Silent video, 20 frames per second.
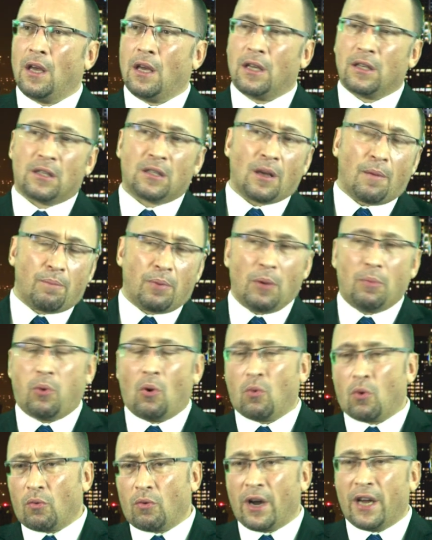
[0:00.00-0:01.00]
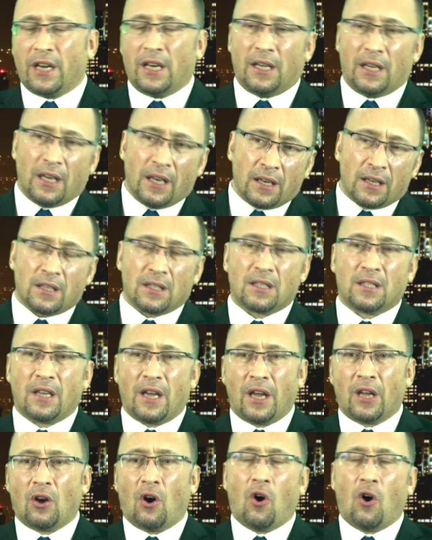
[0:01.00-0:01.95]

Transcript: and some people were writing in and saying,